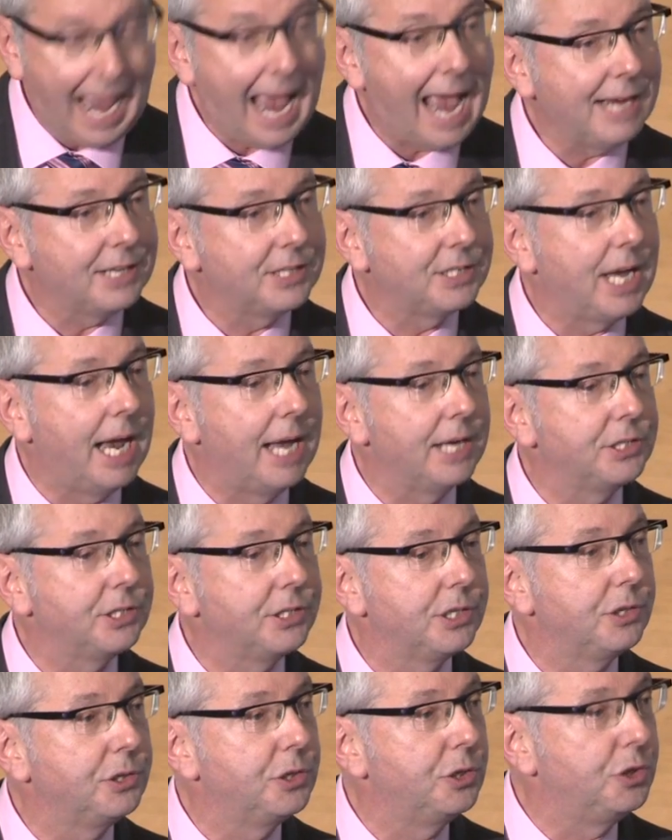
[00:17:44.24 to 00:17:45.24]

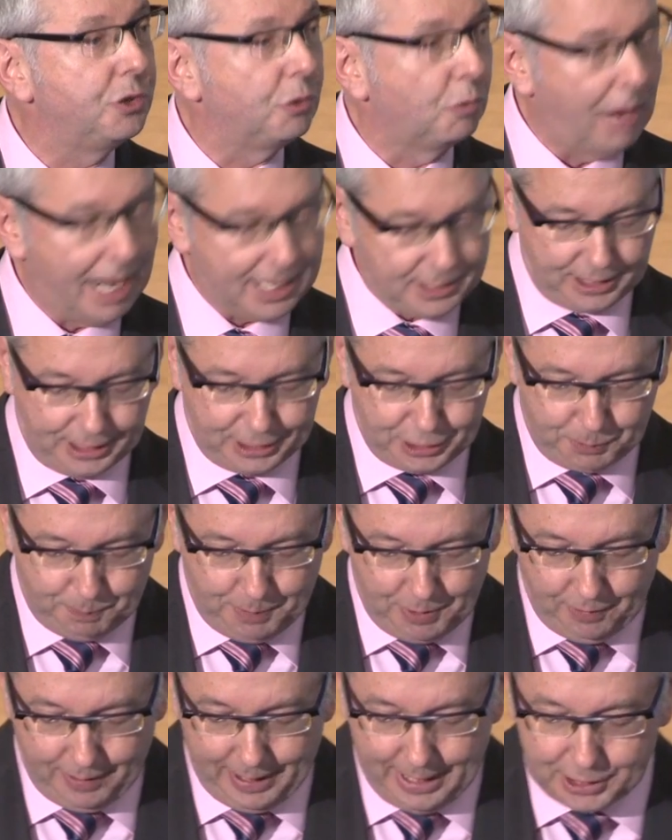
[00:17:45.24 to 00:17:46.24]
access to direct
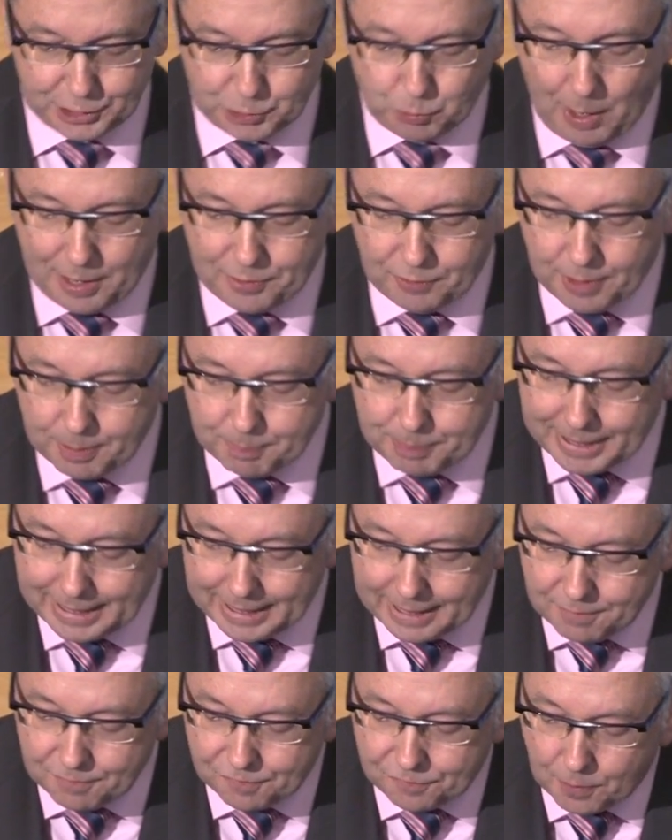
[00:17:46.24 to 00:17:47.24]
experience, whether it be
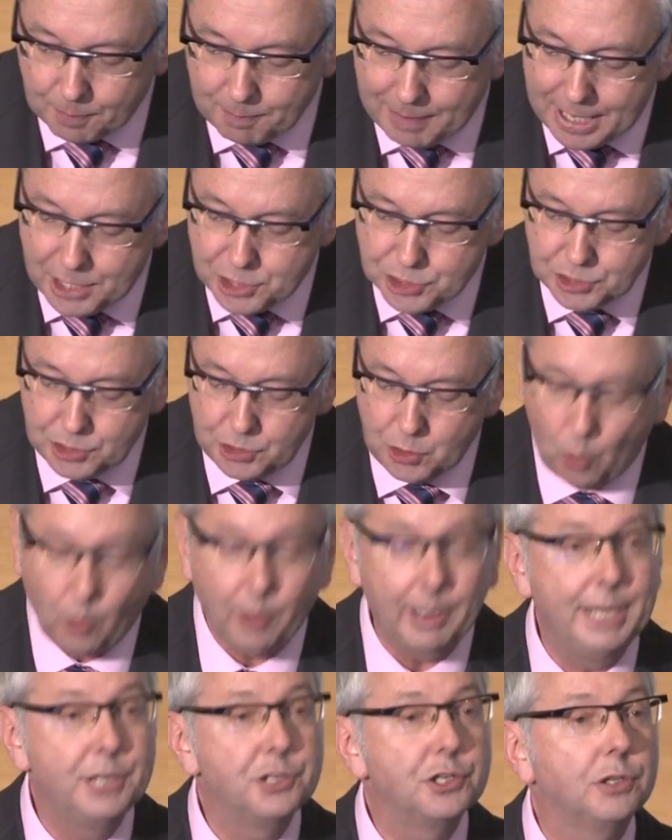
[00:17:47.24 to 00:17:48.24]
information
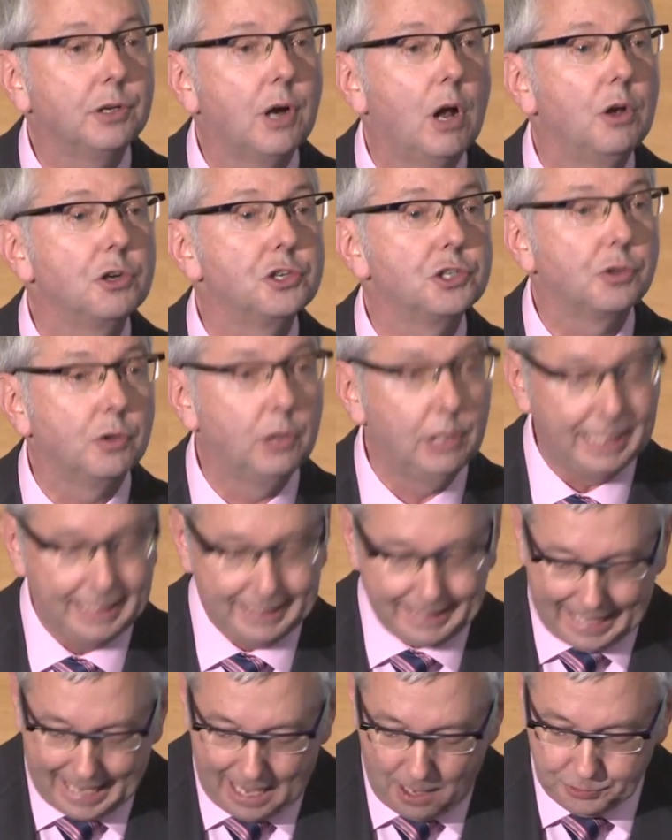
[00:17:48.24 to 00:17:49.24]
or intercultural
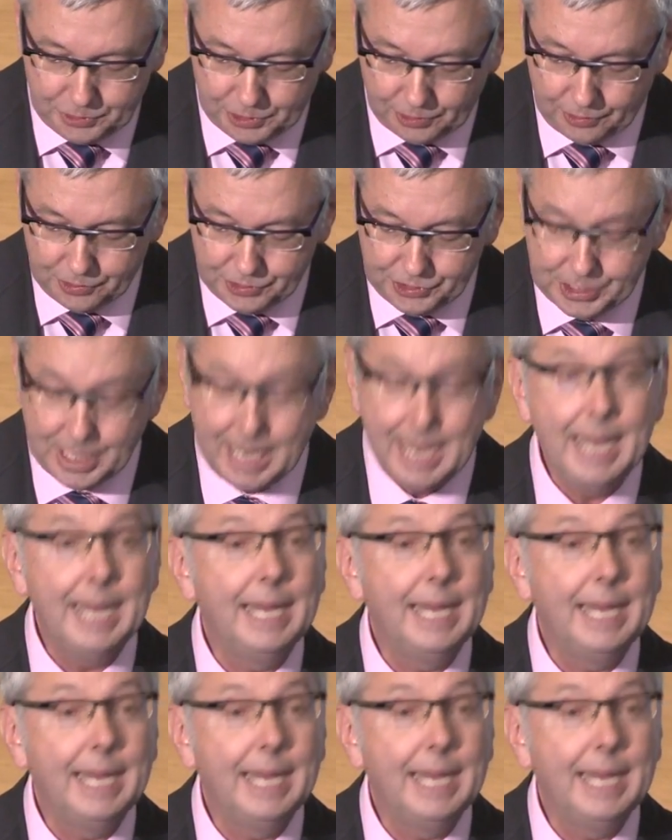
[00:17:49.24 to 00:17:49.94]
encounters,